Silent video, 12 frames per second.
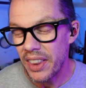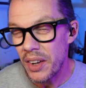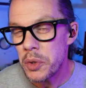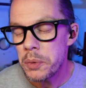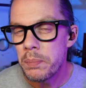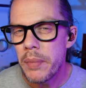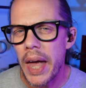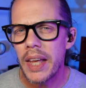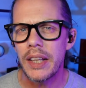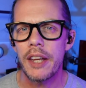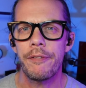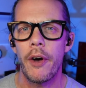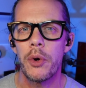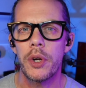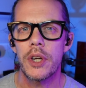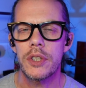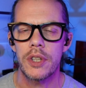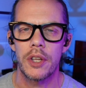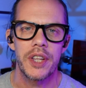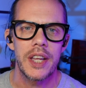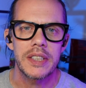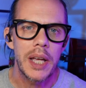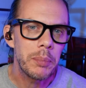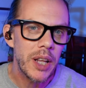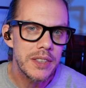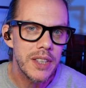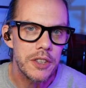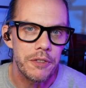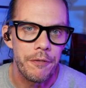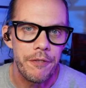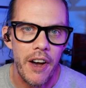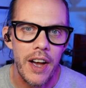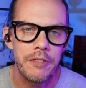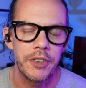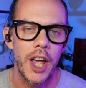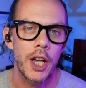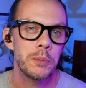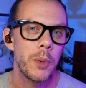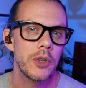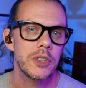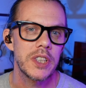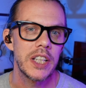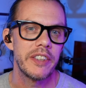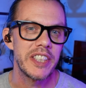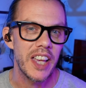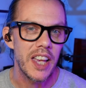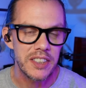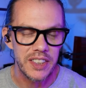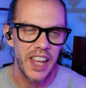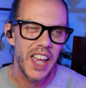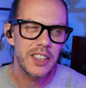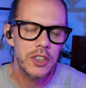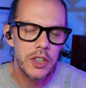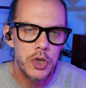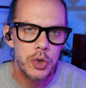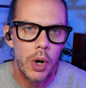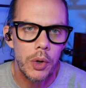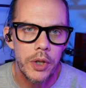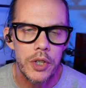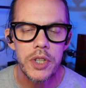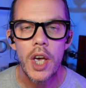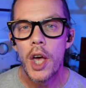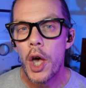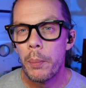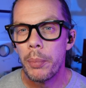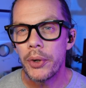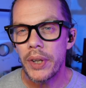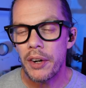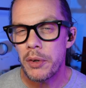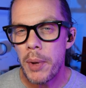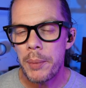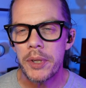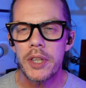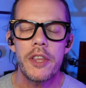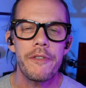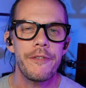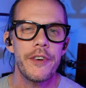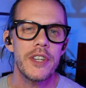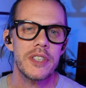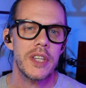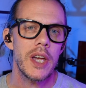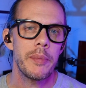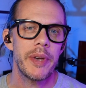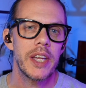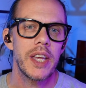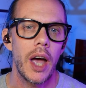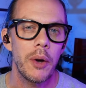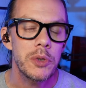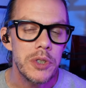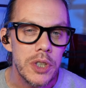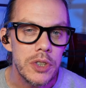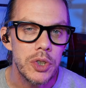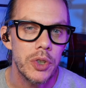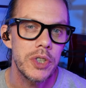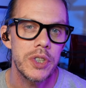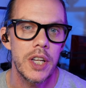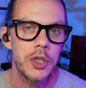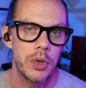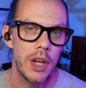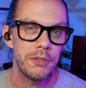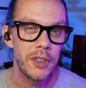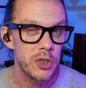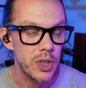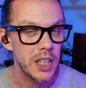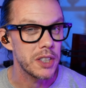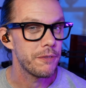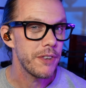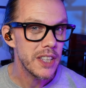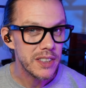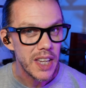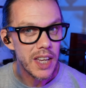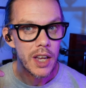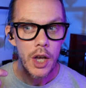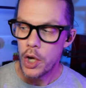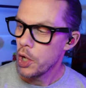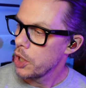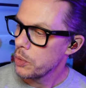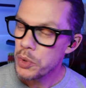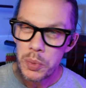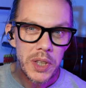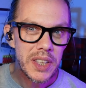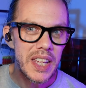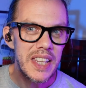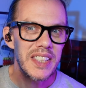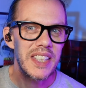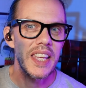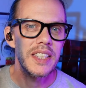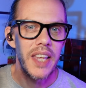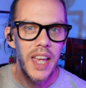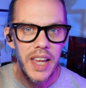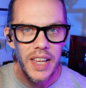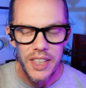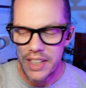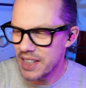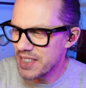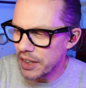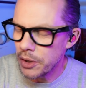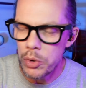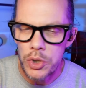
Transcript: that was mainly focused on things like PlayStation 5 and Xbox Series S and X controllers, but I remembered that the first time I encountered joystick drift and tried to fix it was with these things here, the Nintendo